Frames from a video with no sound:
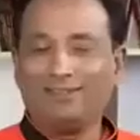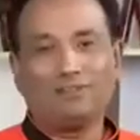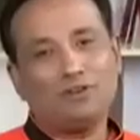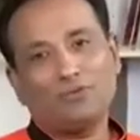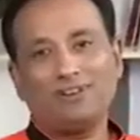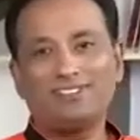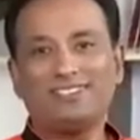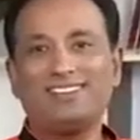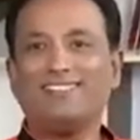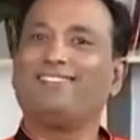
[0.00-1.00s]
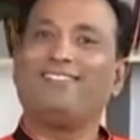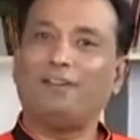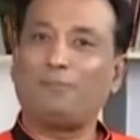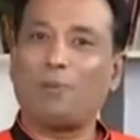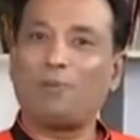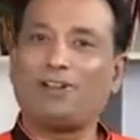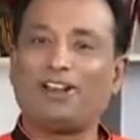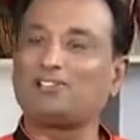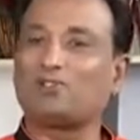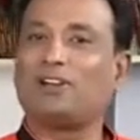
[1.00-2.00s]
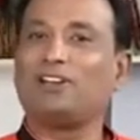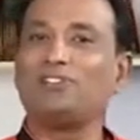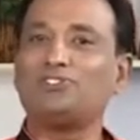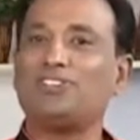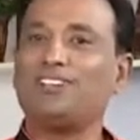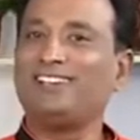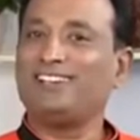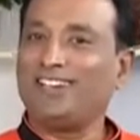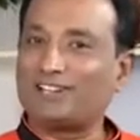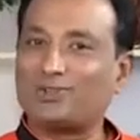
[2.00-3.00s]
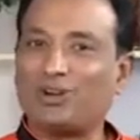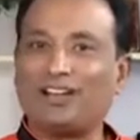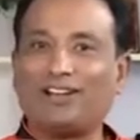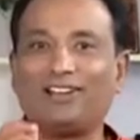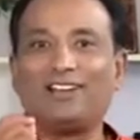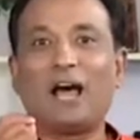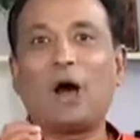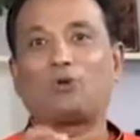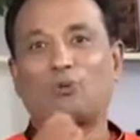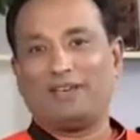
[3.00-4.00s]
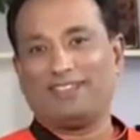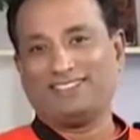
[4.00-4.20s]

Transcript: Dear friends, very popular restaurant dish. Let's go ahead and learn how to make